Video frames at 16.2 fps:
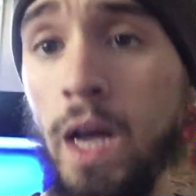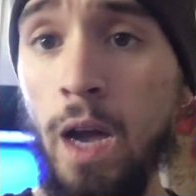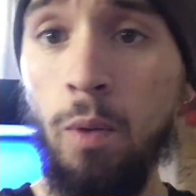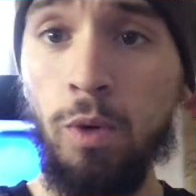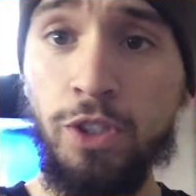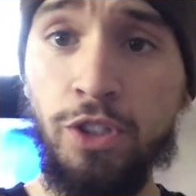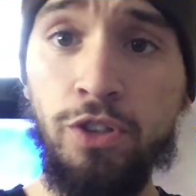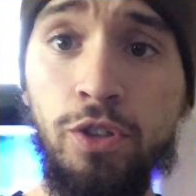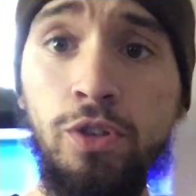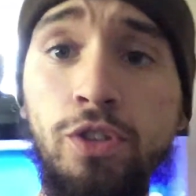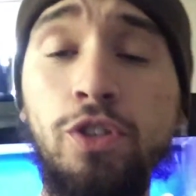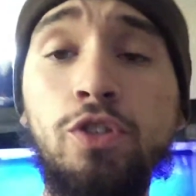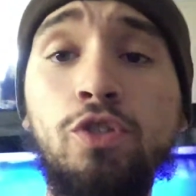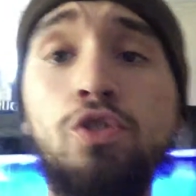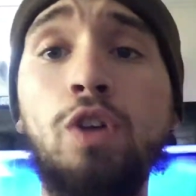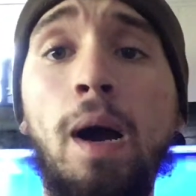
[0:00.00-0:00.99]
And what you do
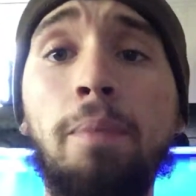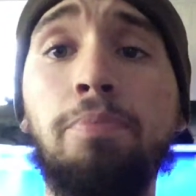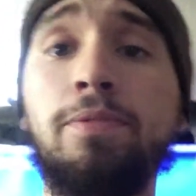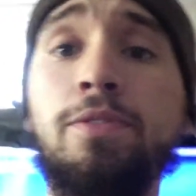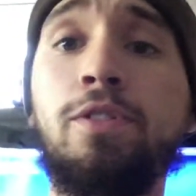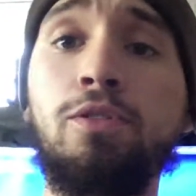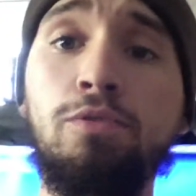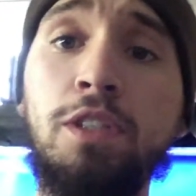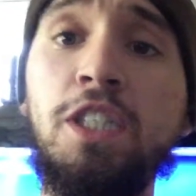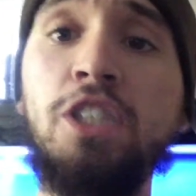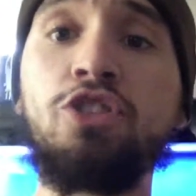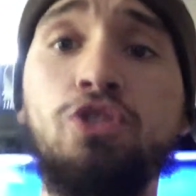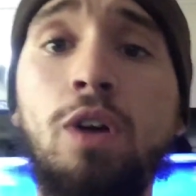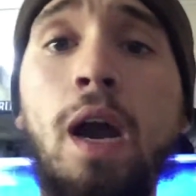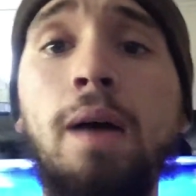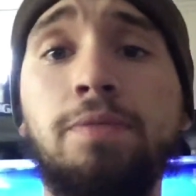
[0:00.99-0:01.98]
is you drop 3
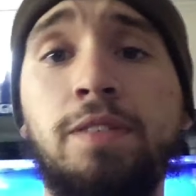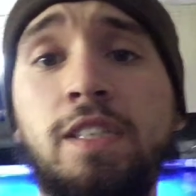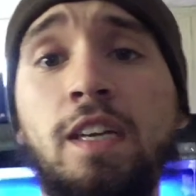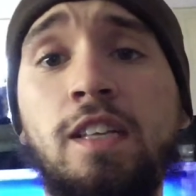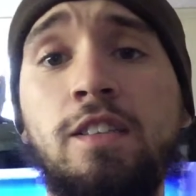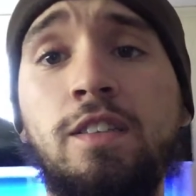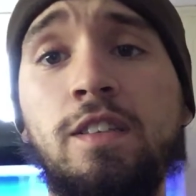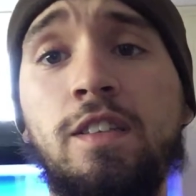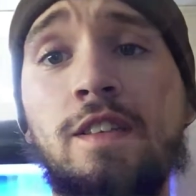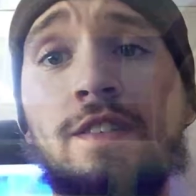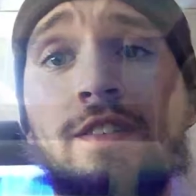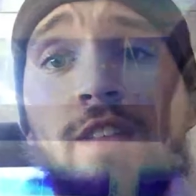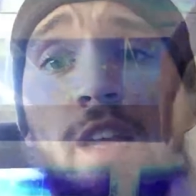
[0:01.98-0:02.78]
drops into this